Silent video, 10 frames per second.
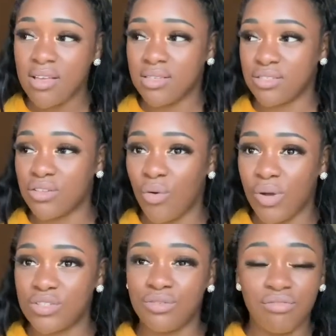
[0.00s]
And so
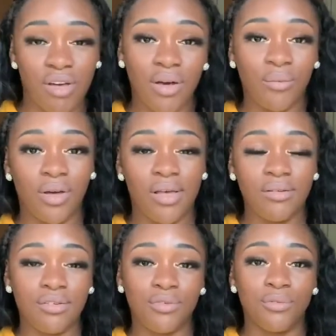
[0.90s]
once you find
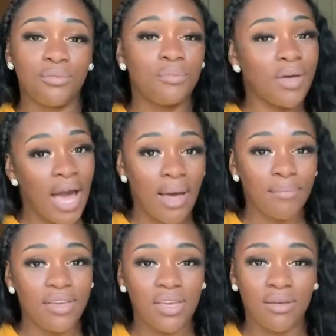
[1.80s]
one, you
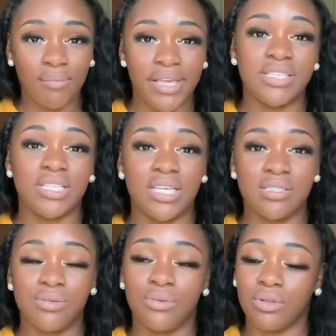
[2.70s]
copy it and paste it
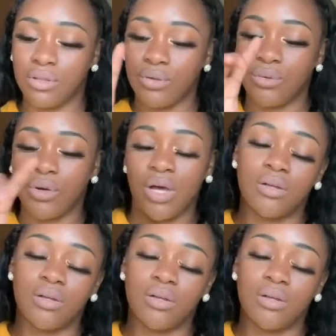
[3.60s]
into the little